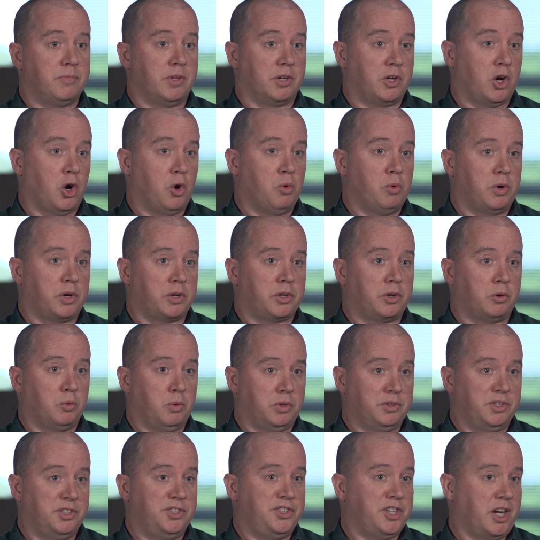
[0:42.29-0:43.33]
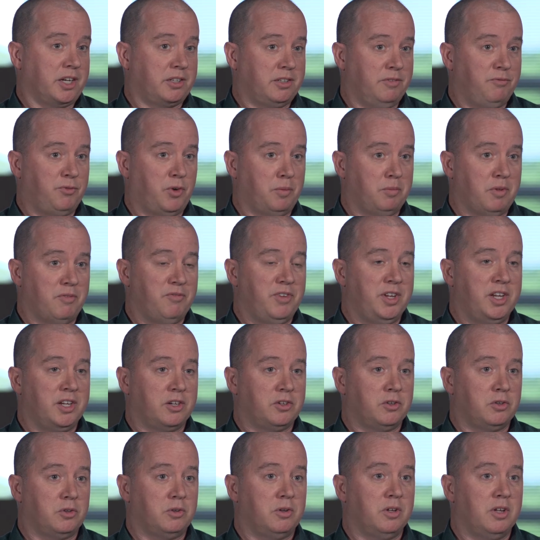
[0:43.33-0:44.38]
The coworker was ejected from the
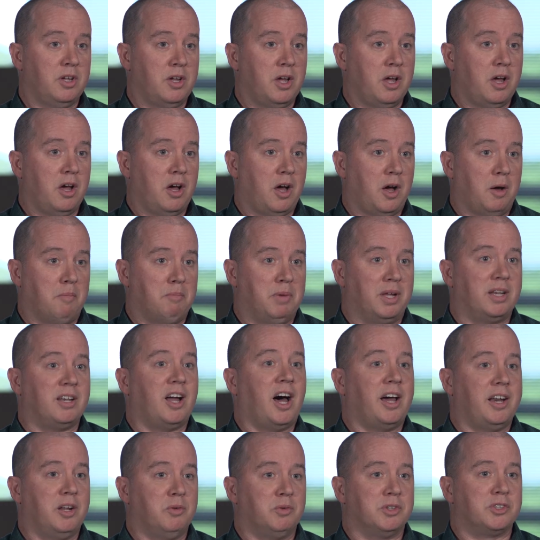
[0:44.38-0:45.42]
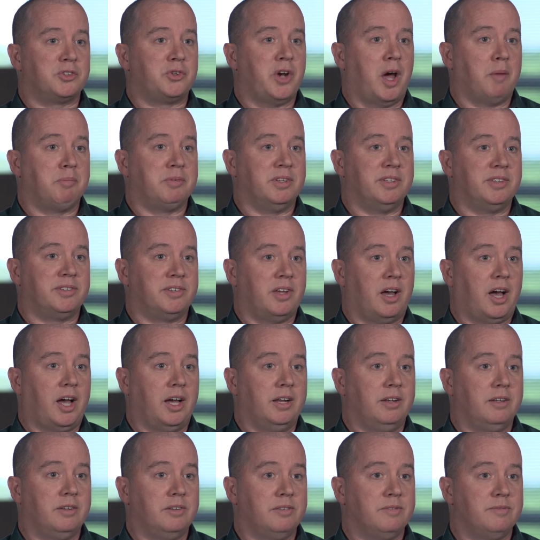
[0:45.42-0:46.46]
vehicle, but Lonnie was trapped
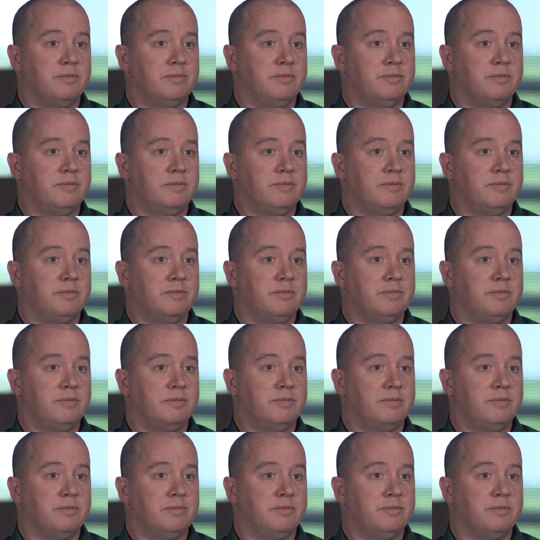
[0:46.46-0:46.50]
inside.